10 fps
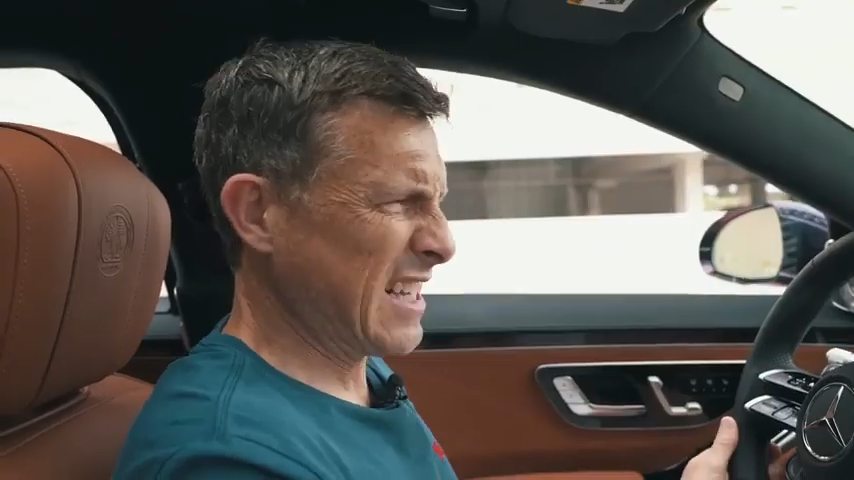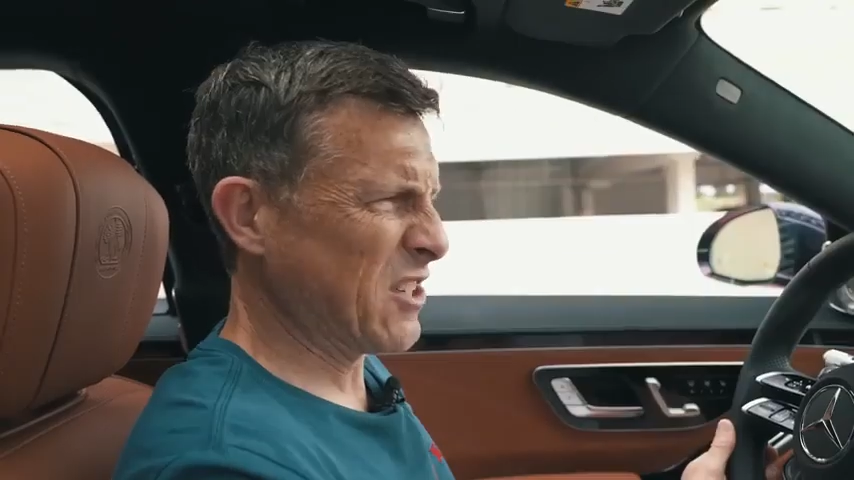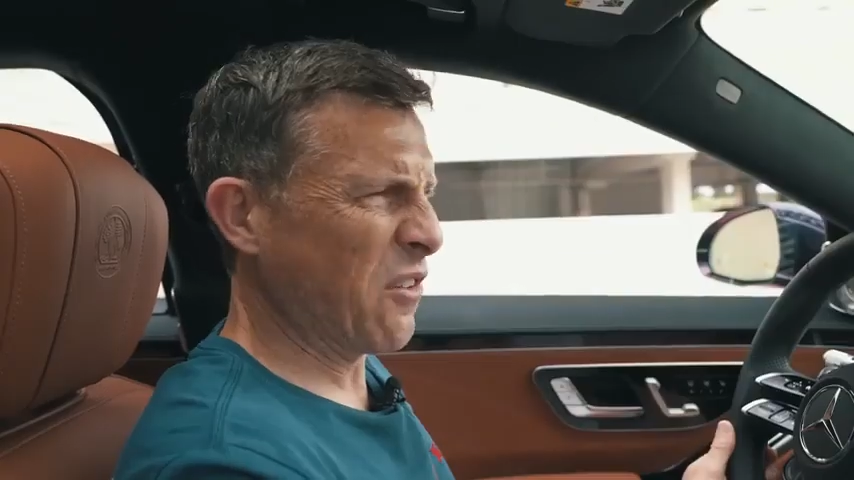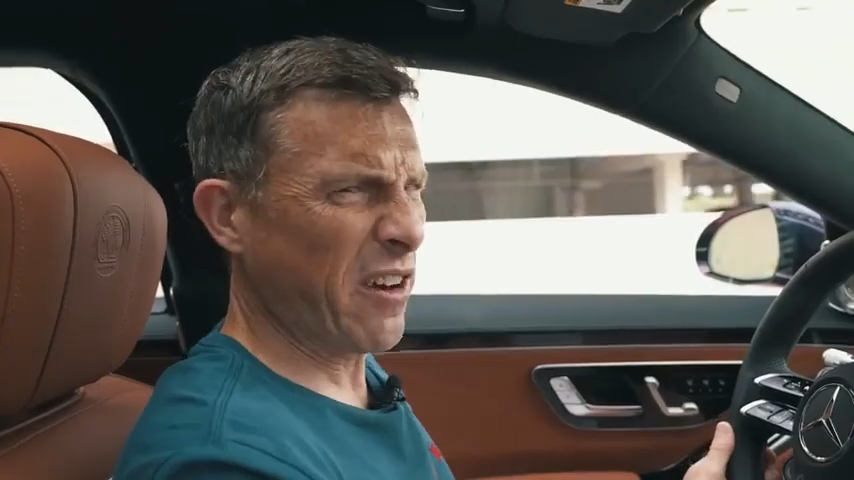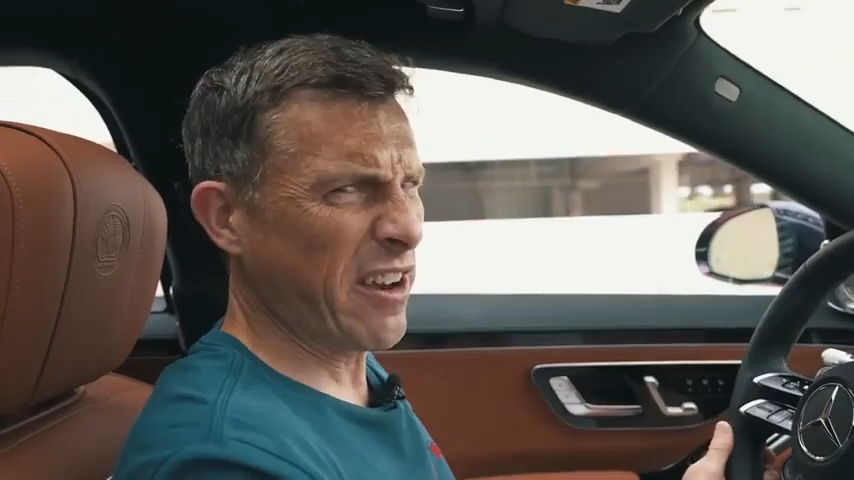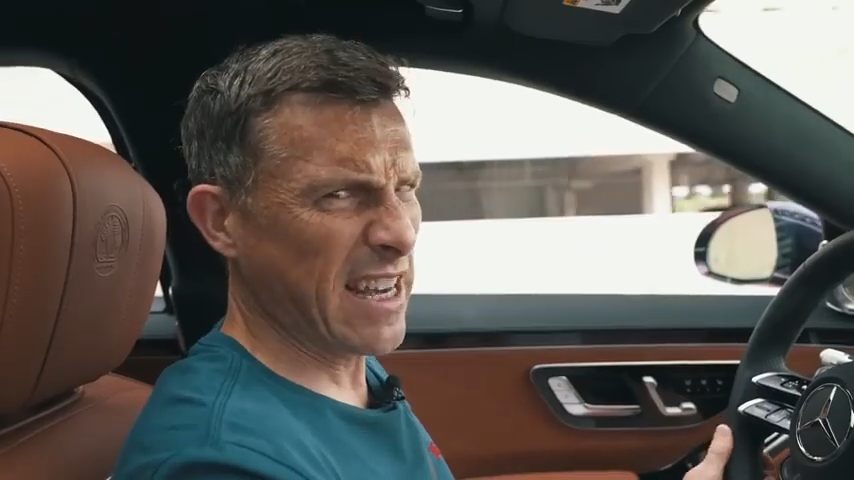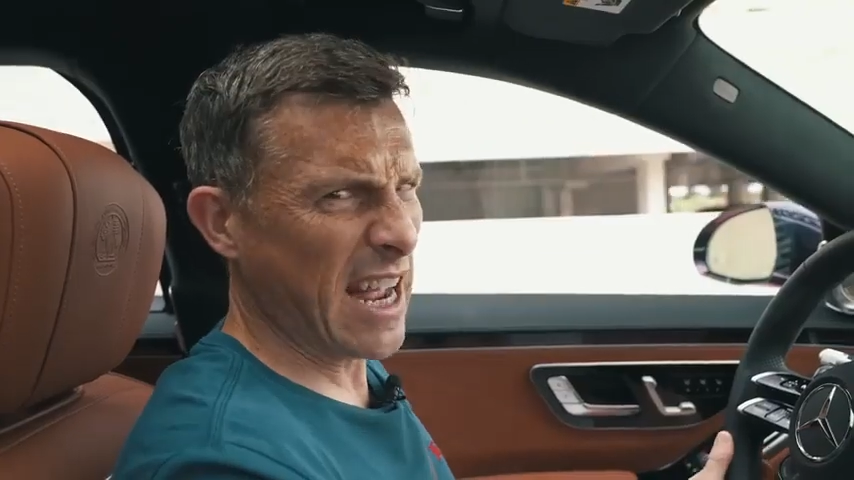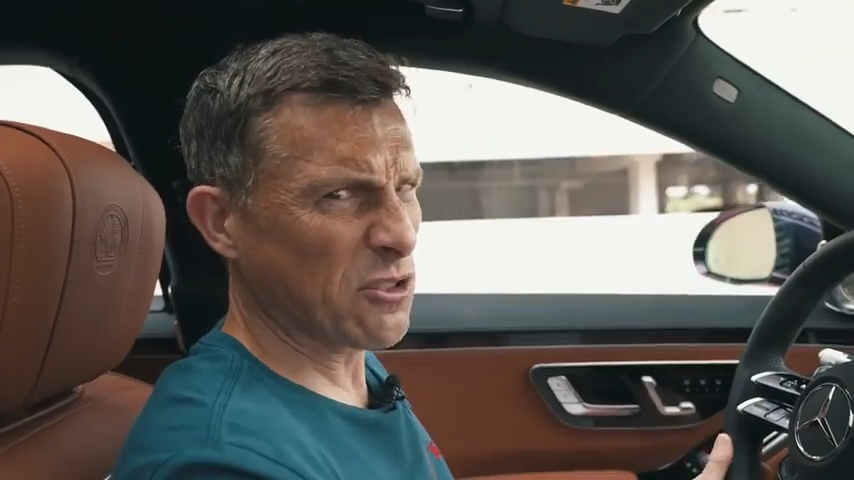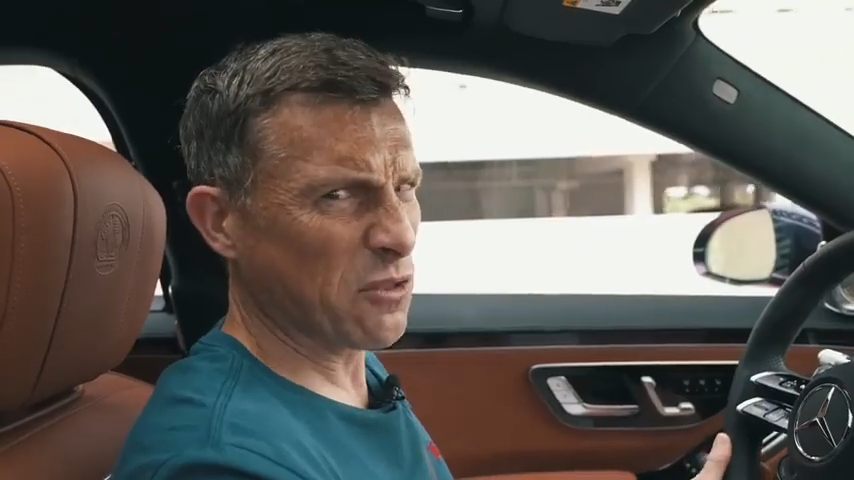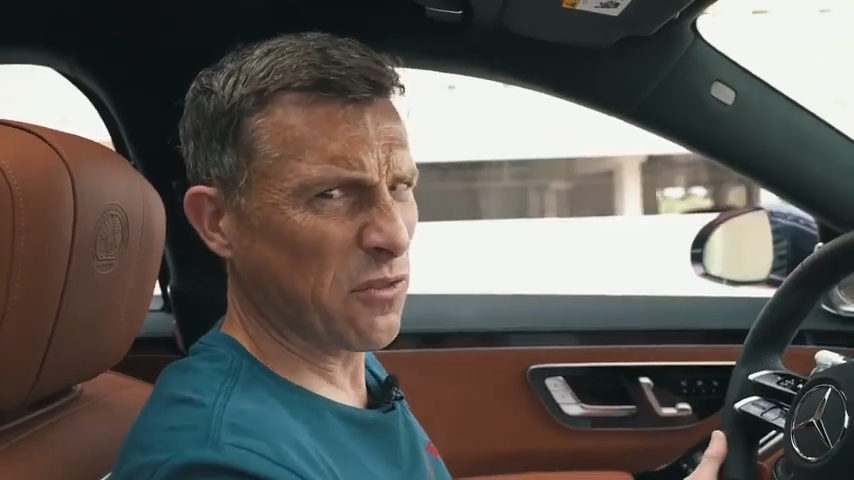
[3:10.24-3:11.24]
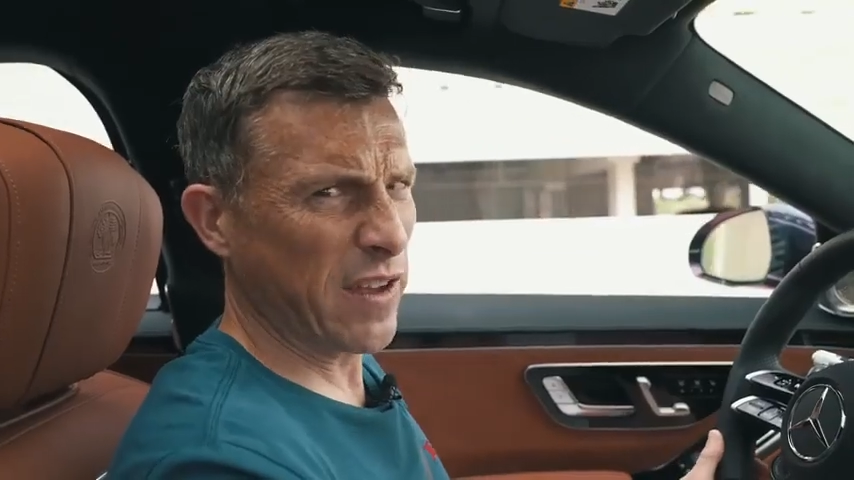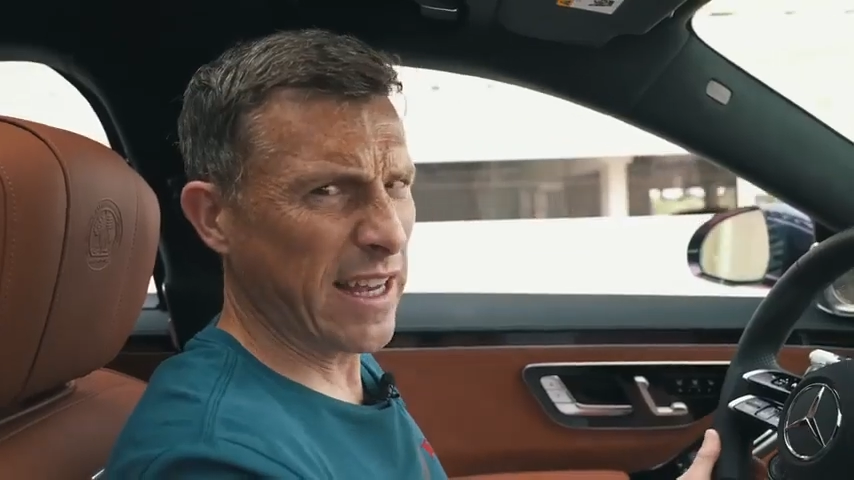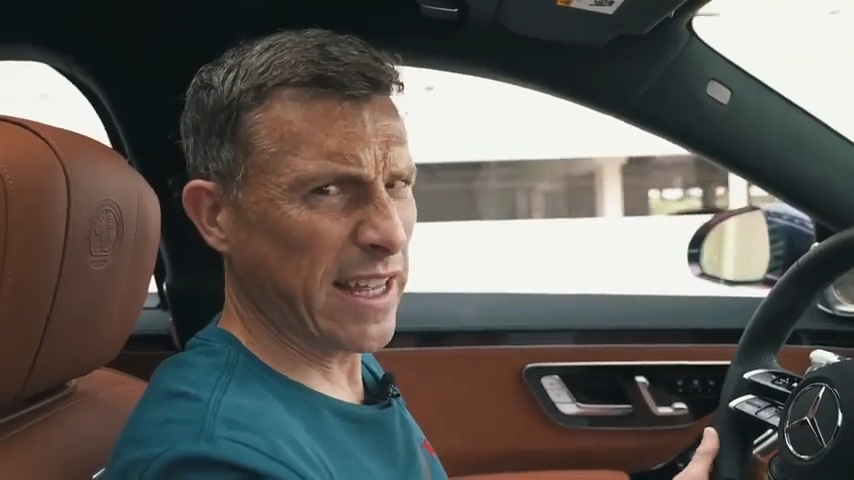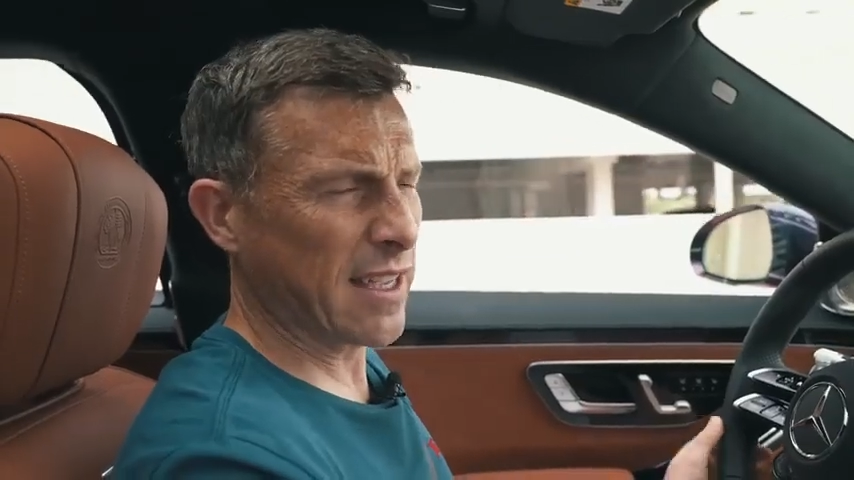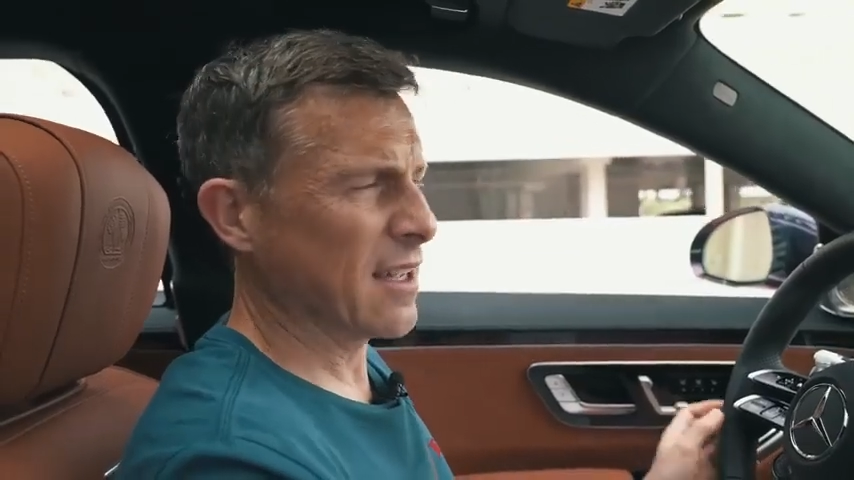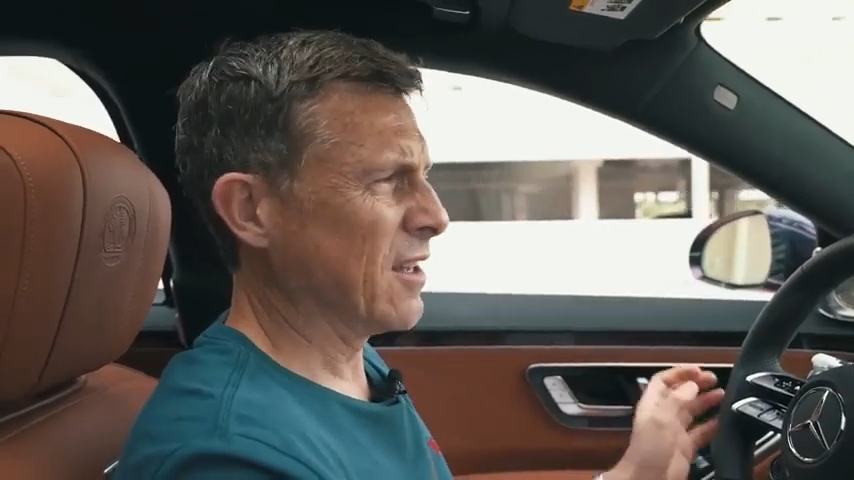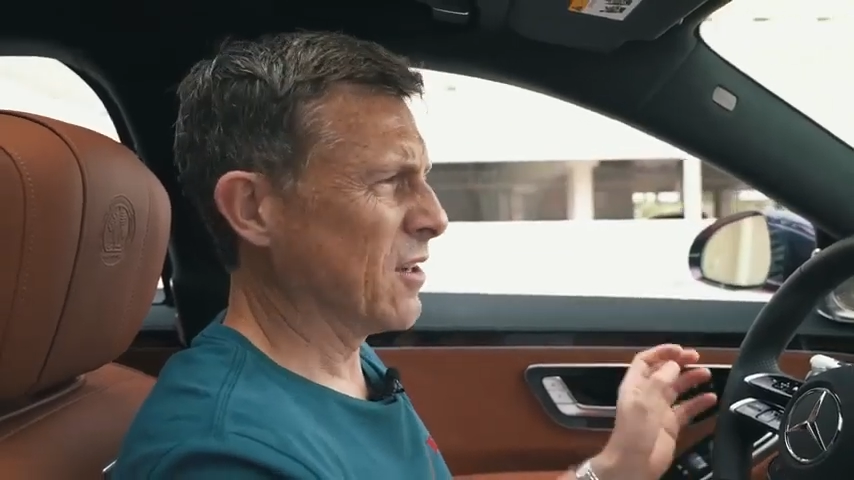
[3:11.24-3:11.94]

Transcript: It's not very natural feeling.